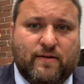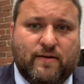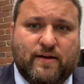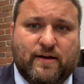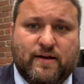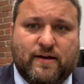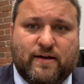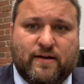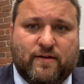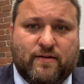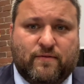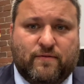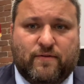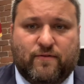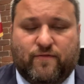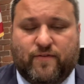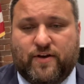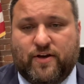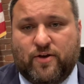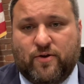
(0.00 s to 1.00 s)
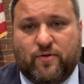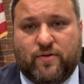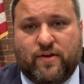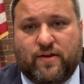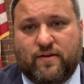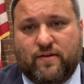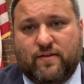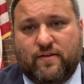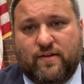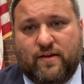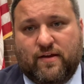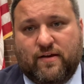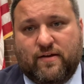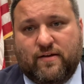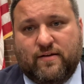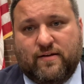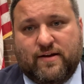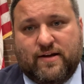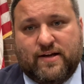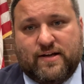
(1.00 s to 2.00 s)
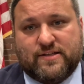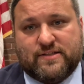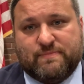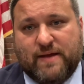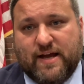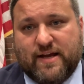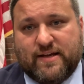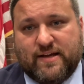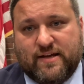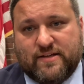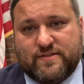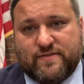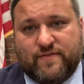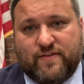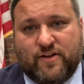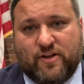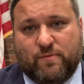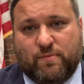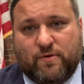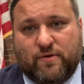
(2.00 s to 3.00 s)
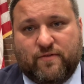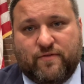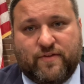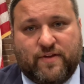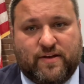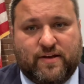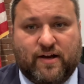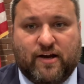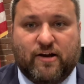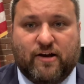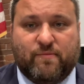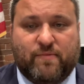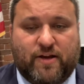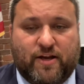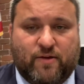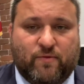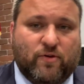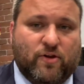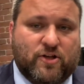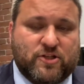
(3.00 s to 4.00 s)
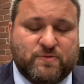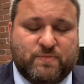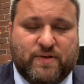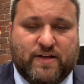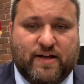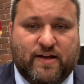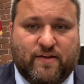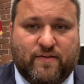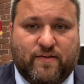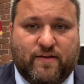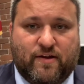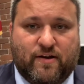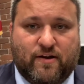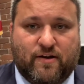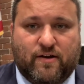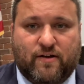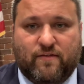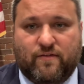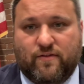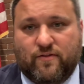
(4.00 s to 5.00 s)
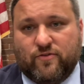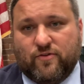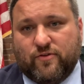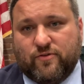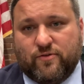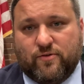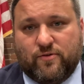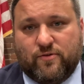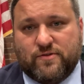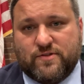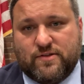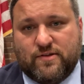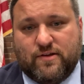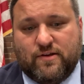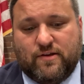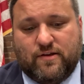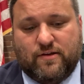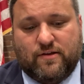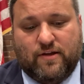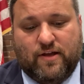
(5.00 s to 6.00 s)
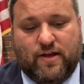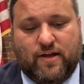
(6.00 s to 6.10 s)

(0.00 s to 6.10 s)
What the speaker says: The video that SMAC has available of the entire meeting will also be down there, and there's also an